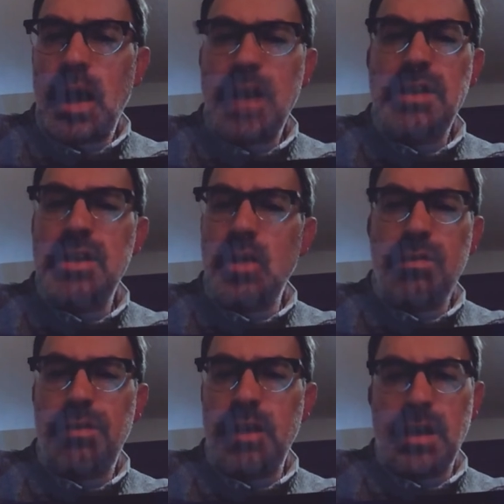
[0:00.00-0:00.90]
I
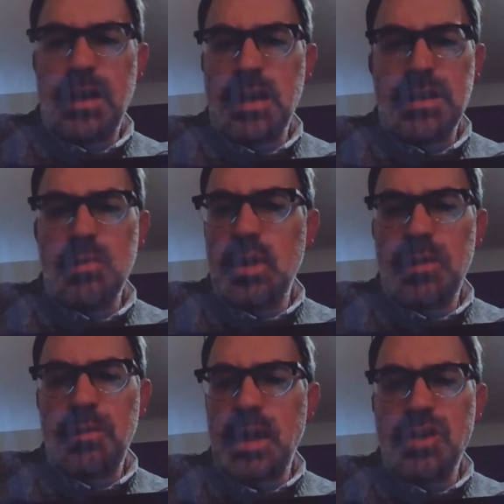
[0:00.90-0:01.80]
don't think that it's one of
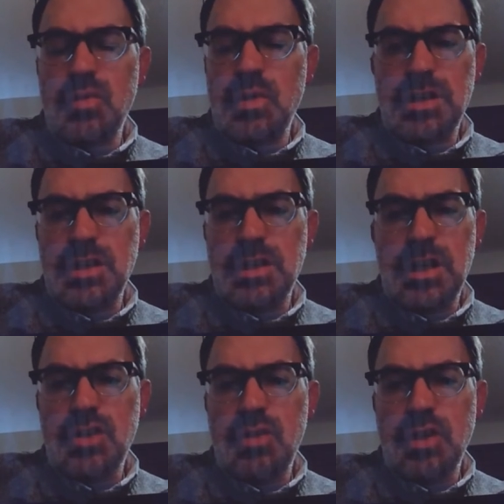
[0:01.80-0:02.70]
the major reasons
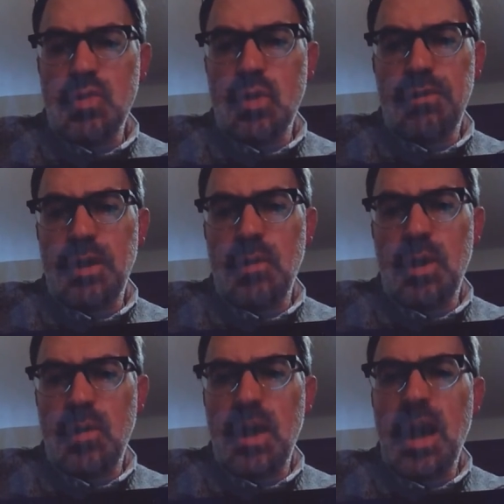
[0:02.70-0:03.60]
that trench warfare
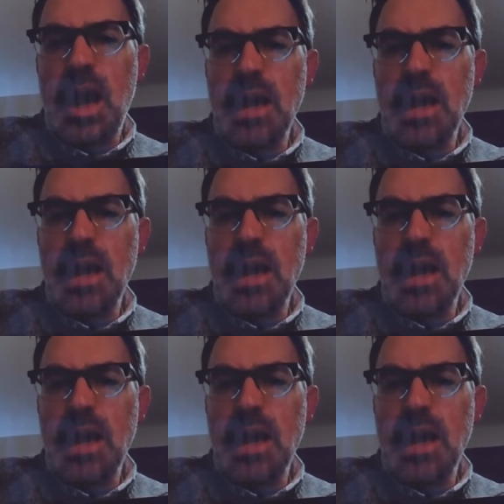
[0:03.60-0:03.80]
went away.